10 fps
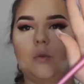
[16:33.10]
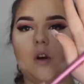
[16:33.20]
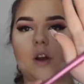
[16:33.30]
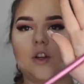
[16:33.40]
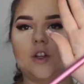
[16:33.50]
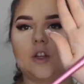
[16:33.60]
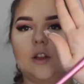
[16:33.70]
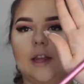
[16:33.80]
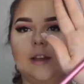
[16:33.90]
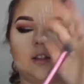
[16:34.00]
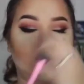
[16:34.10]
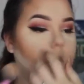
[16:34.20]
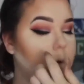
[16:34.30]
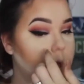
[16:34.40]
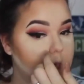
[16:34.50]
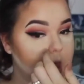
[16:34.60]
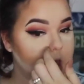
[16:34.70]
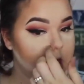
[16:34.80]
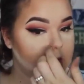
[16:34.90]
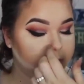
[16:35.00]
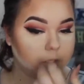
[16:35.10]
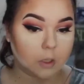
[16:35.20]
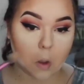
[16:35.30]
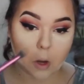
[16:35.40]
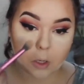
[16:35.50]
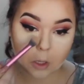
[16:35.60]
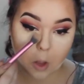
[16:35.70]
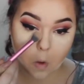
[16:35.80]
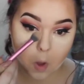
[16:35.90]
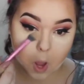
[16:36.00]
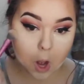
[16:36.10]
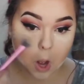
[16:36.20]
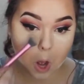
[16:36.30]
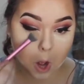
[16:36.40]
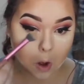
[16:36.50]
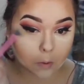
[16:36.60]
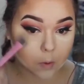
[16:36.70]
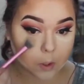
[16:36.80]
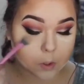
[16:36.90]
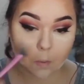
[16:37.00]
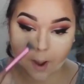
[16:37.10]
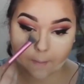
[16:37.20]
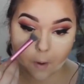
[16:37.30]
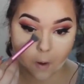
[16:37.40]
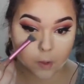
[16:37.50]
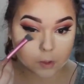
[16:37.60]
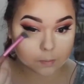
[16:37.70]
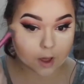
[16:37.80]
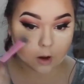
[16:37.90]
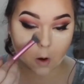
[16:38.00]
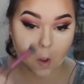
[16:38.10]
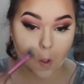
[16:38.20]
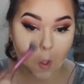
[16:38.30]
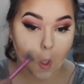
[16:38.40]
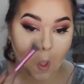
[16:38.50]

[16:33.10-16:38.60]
brush like so, and I'm just going to go in and I'm going to wipe all this powder off.